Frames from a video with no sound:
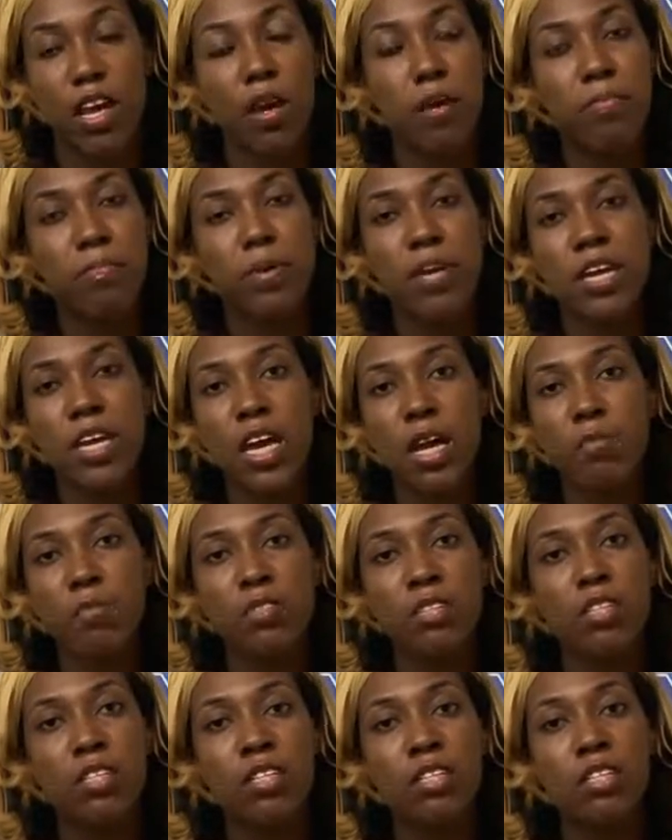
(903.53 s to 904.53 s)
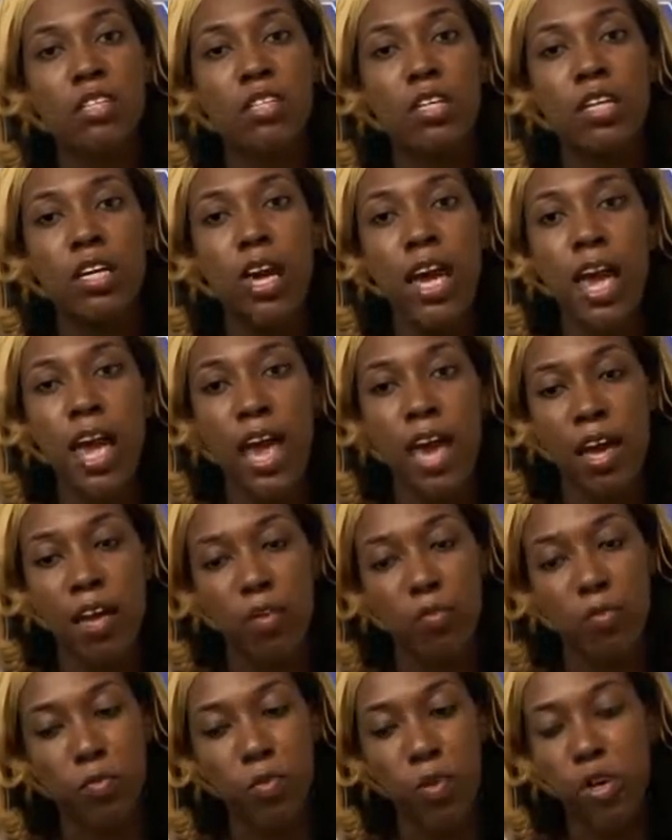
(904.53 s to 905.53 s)
Being able to look at
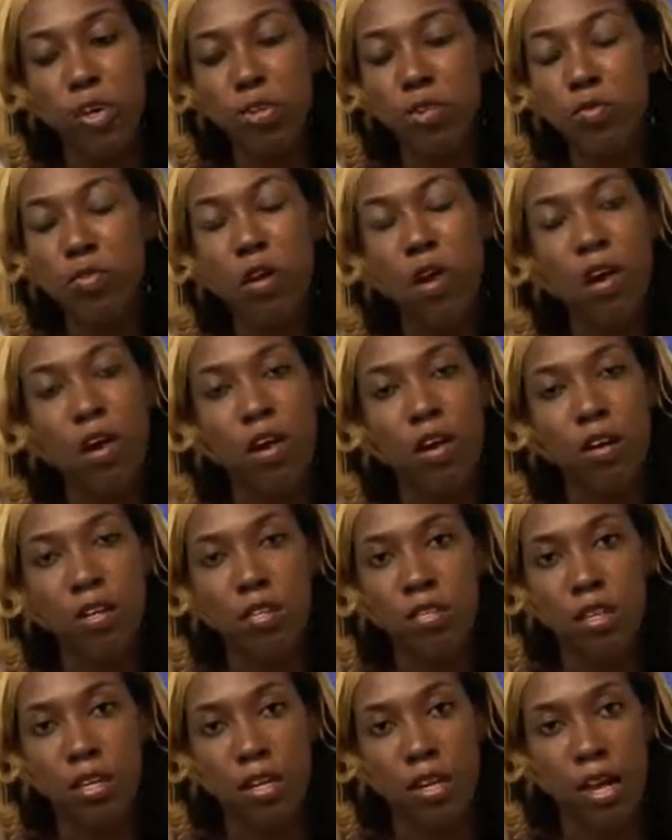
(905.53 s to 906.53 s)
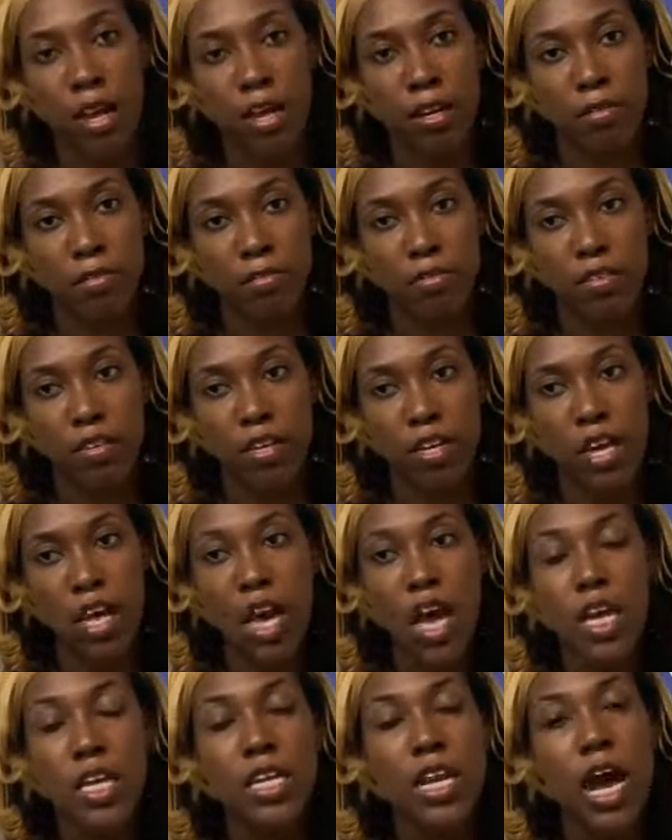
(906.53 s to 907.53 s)
where you are in your life,
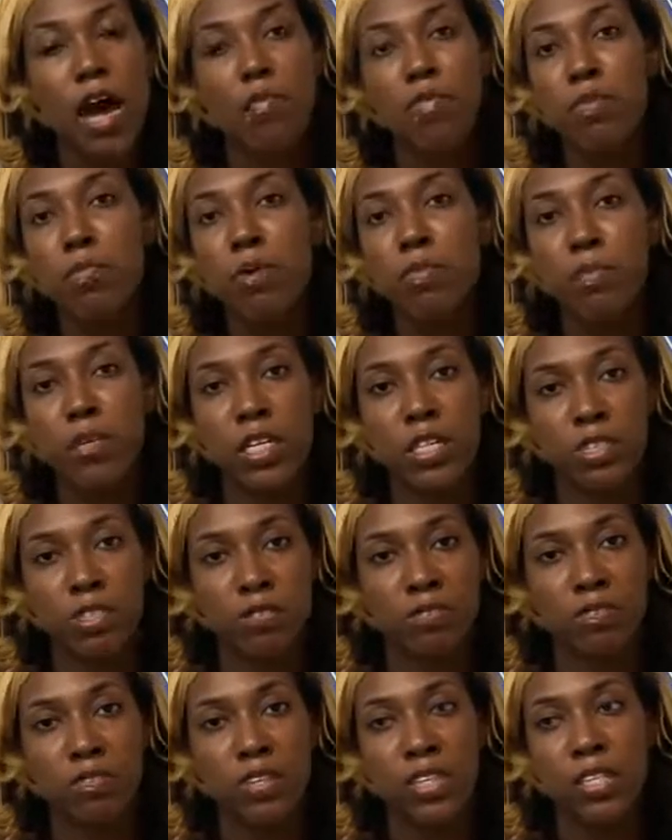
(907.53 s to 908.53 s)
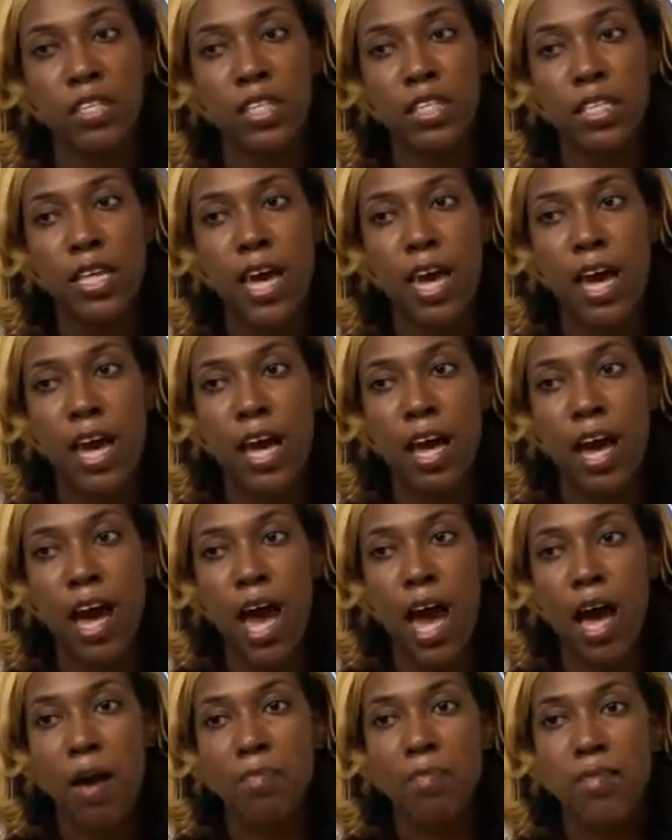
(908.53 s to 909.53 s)
not from a place of feeling that
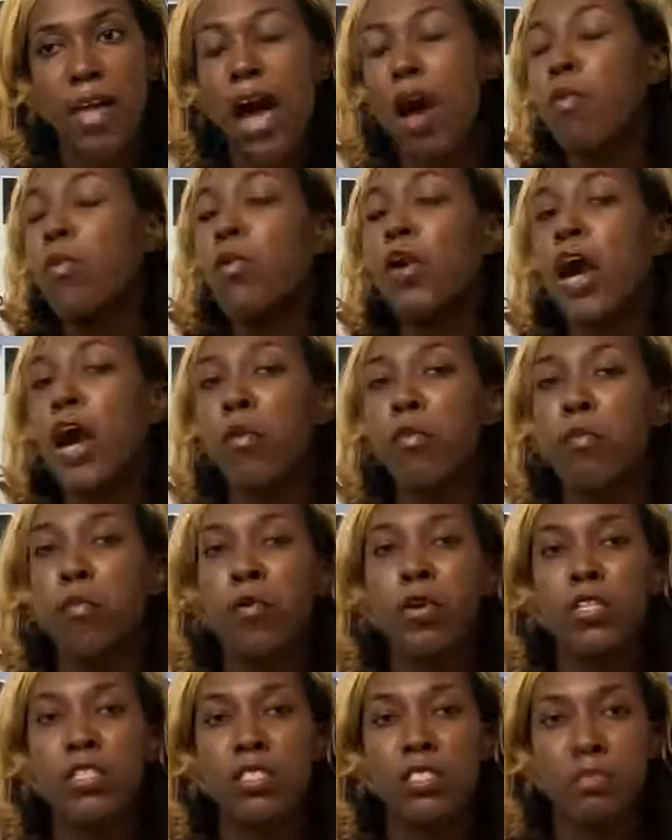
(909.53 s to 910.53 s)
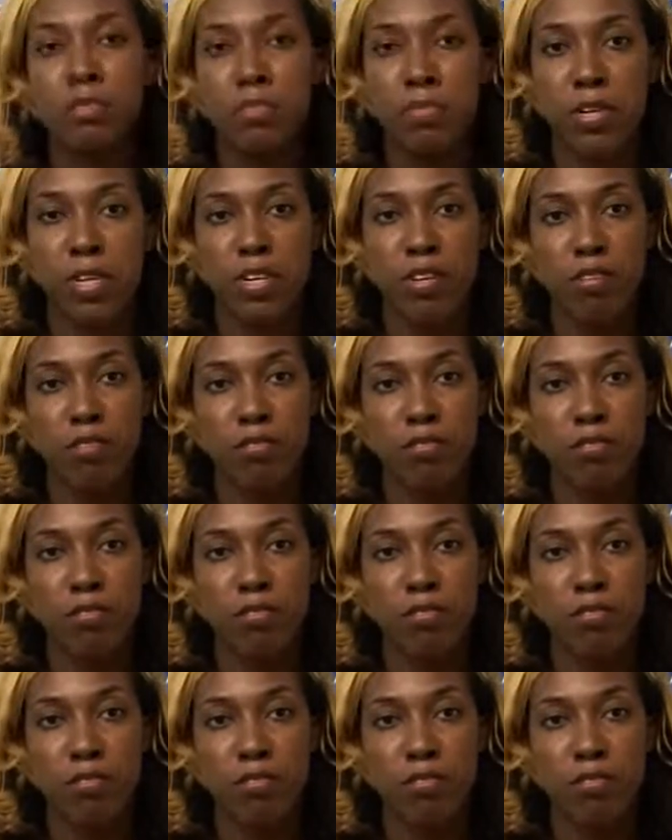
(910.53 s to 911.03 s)
I'm not where I want to be,